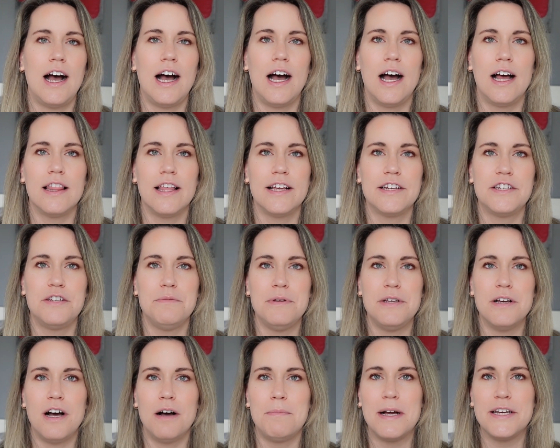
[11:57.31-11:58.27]
I like to
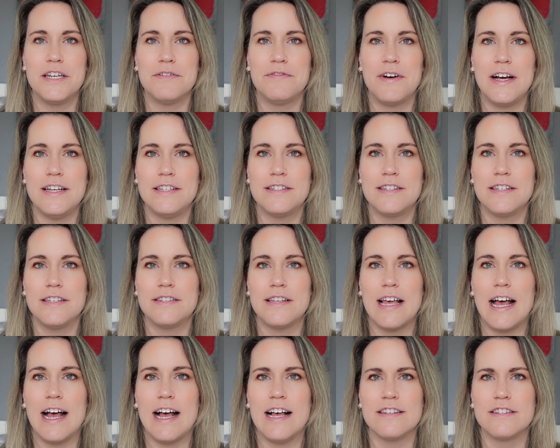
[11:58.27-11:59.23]
be on my devices
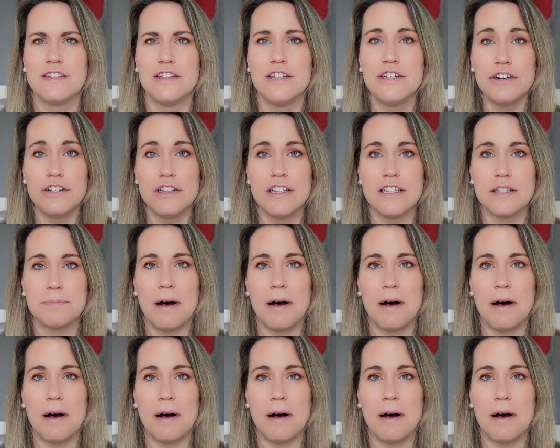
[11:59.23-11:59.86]
as little